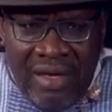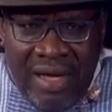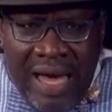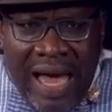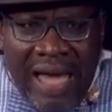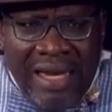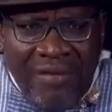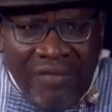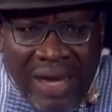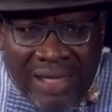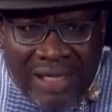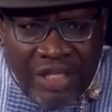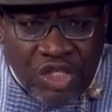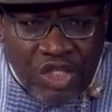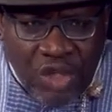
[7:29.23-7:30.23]
And if that
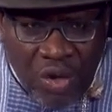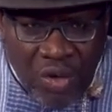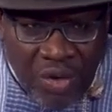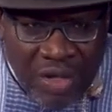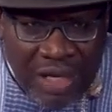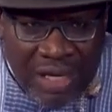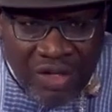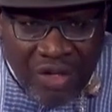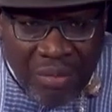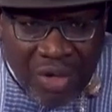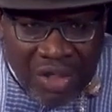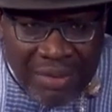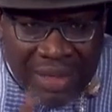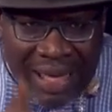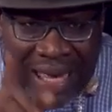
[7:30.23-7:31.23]
is so, then you must
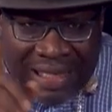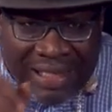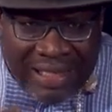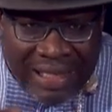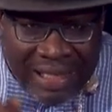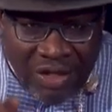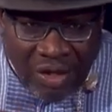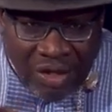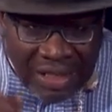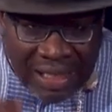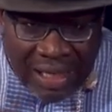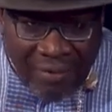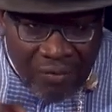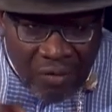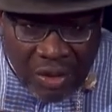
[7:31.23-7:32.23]
be asking
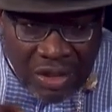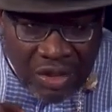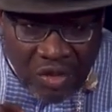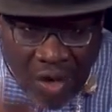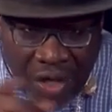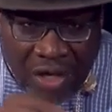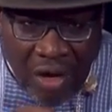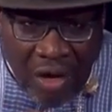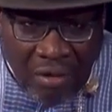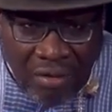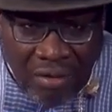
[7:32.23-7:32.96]
yourself, what is going on?